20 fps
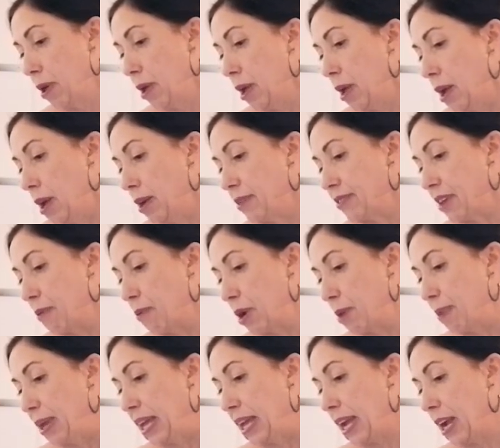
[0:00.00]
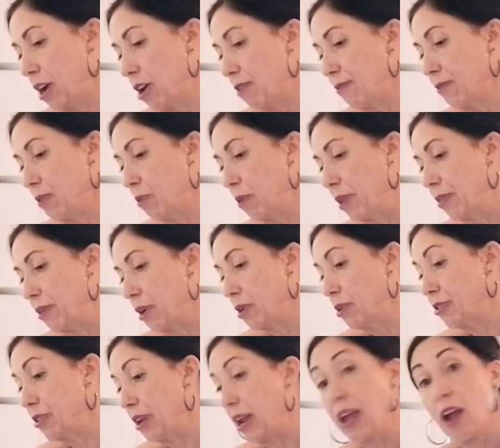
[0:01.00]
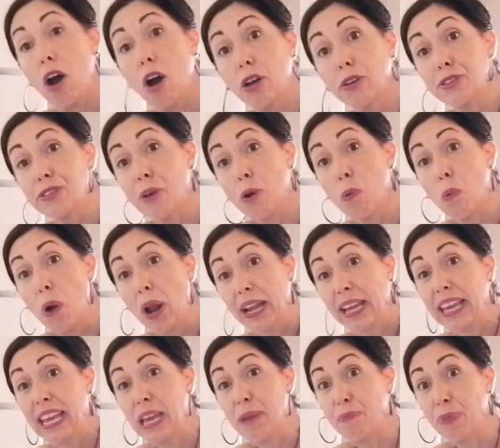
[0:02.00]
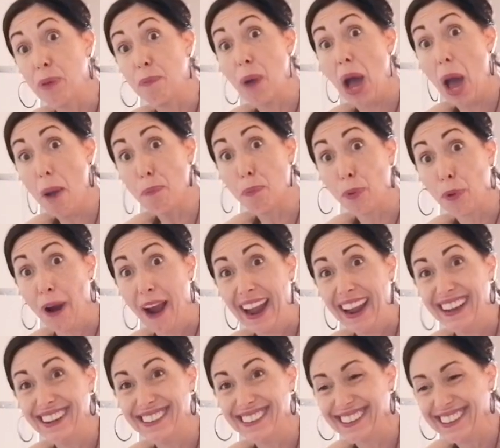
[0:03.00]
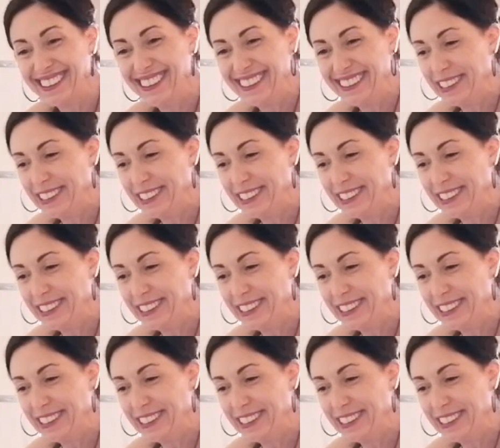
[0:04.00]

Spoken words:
So I want to be careful with those, and I also want to keep them upright